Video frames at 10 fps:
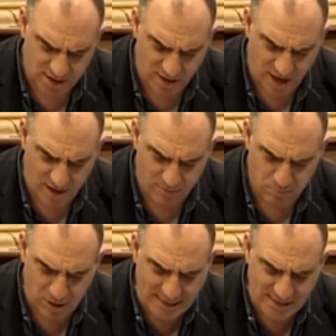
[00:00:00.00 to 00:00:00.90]
And I'm
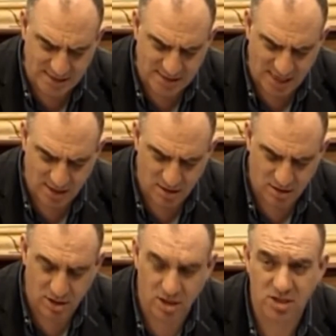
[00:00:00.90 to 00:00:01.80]
pleased to see
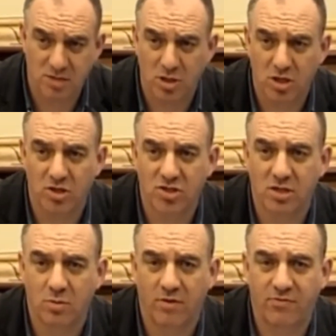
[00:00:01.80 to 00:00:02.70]
that some of the cuts
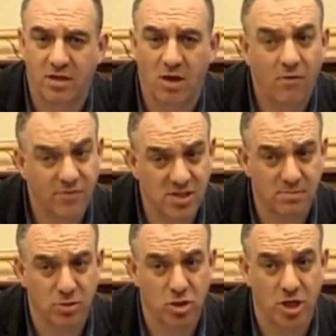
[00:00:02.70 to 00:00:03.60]
that were offered in the office
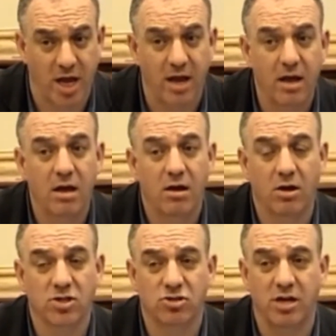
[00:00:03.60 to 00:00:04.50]
budget
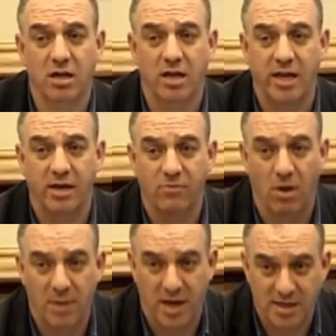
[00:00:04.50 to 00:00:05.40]
on street cleaning have
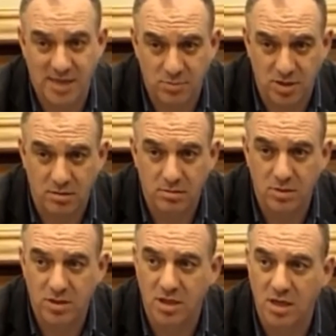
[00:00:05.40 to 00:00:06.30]
not been accepted,
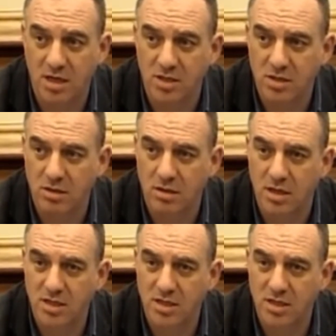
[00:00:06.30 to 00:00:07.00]
which is good.